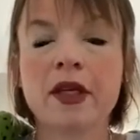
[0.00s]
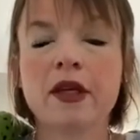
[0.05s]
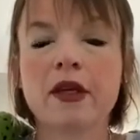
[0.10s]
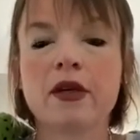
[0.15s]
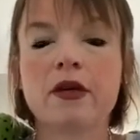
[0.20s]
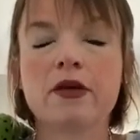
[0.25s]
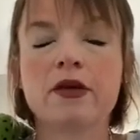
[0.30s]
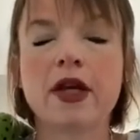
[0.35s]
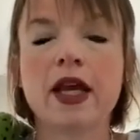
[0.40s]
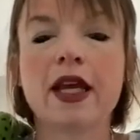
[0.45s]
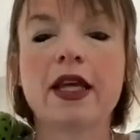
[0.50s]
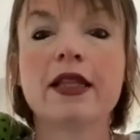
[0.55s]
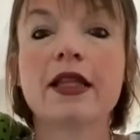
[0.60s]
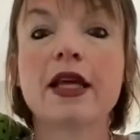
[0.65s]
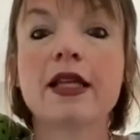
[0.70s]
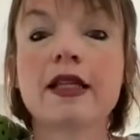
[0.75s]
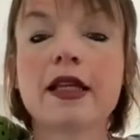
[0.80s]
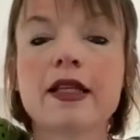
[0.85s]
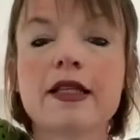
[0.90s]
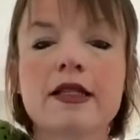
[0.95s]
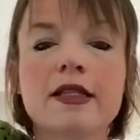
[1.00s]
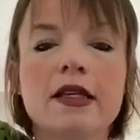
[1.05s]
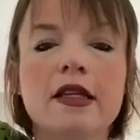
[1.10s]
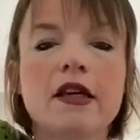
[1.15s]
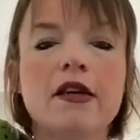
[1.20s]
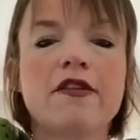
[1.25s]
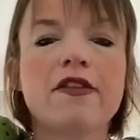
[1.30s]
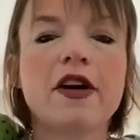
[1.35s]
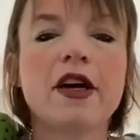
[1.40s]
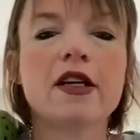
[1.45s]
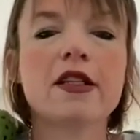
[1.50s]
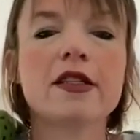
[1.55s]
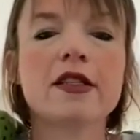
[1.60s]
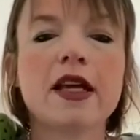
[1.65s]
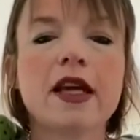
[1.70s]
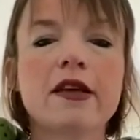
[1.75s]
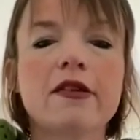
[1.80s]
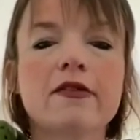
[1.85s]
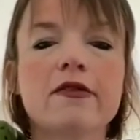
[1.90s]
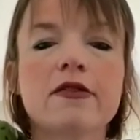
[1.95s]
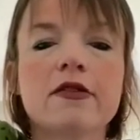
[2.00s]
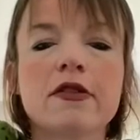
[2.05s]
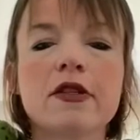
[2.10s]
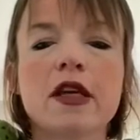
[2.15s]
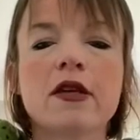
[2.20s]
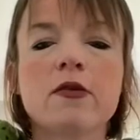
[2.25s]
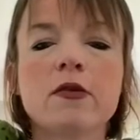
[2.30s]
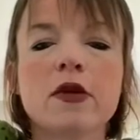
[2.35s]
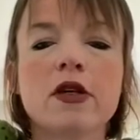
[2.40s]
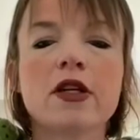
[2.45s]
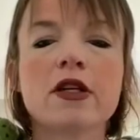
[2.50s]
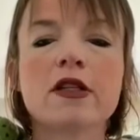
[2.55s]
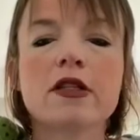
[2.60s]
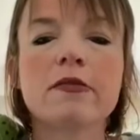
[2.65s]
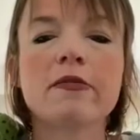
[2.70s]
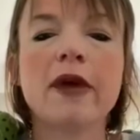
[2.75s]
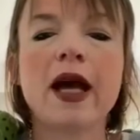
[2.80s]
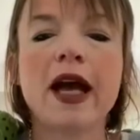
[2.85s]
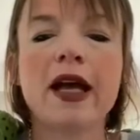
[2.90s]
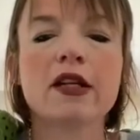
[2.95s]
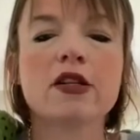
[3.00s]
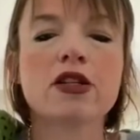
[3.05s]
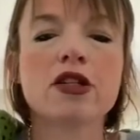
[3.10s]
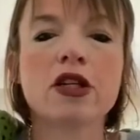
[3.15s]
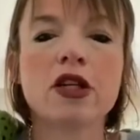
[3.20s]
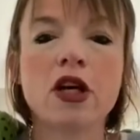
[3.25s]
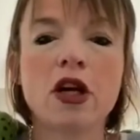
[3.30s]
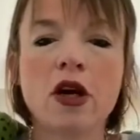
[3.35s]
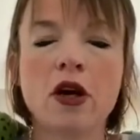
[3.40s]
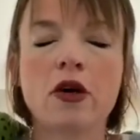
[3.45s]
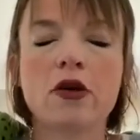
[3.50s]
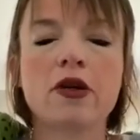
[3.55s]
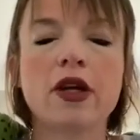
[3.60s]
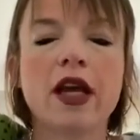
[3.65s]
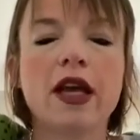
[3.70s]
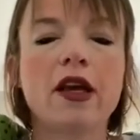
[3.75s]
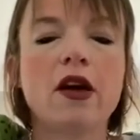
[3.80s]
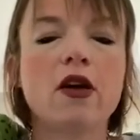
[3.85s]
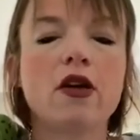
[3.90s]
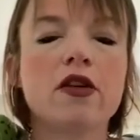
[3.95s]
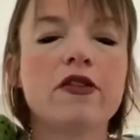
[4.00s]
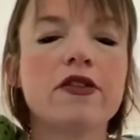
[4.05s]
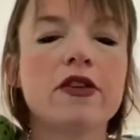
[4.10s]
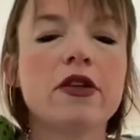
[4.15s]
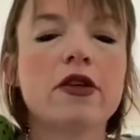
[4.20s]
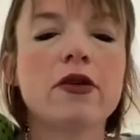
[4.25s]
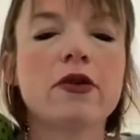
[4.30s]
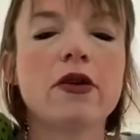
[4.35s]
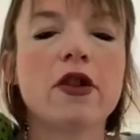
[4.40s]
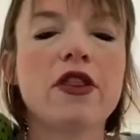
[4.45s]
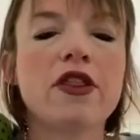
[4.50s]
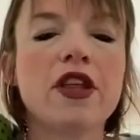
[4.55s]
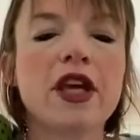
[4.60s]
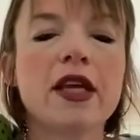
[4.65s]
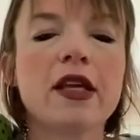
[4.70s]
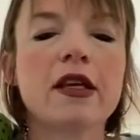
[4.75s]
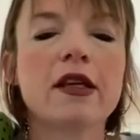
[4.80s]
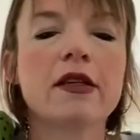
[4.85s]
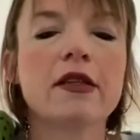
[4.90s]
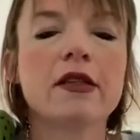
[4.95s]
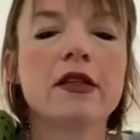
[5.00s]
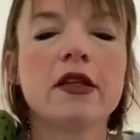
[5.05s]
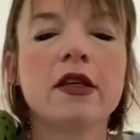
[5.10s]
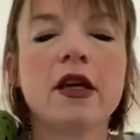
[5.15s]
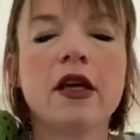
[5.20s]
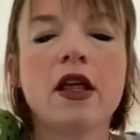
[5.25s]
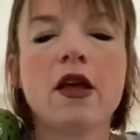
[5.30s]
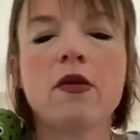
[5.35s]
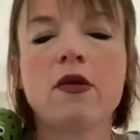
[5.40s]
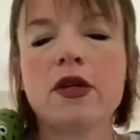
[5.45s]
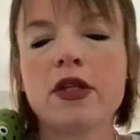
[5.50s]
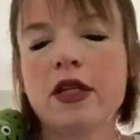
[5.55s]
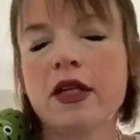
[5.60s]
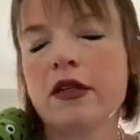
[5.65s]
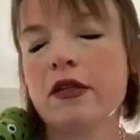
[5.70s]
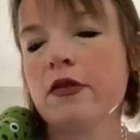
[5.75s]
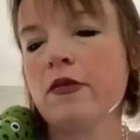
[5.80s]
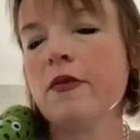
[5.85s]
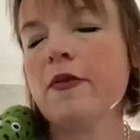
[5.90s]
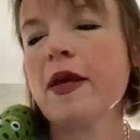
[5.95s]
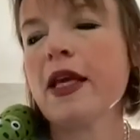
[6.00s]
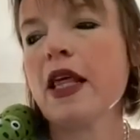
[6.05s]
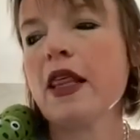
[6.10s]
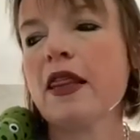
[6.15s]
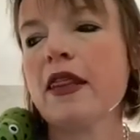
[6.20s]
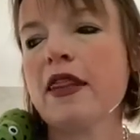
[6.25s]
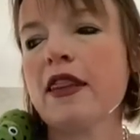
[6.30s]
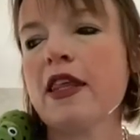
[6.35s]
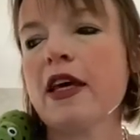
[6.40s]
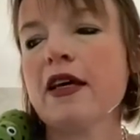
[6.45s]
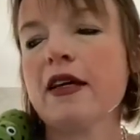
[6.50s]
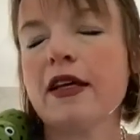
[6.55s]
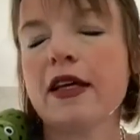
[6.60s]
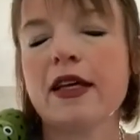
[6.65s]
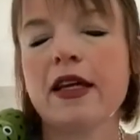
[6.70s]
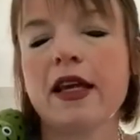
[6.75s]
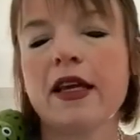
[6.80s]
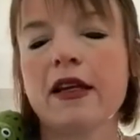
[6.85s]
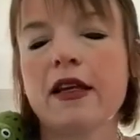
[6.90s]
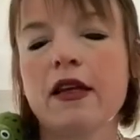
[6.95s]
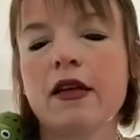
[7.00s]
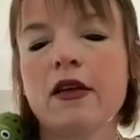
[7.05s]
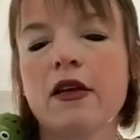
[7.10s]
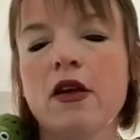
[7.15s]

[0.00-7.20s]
Okay, and then let's see if our sounds and words match. Okay, off you go, thing. What time did we make it? Th again.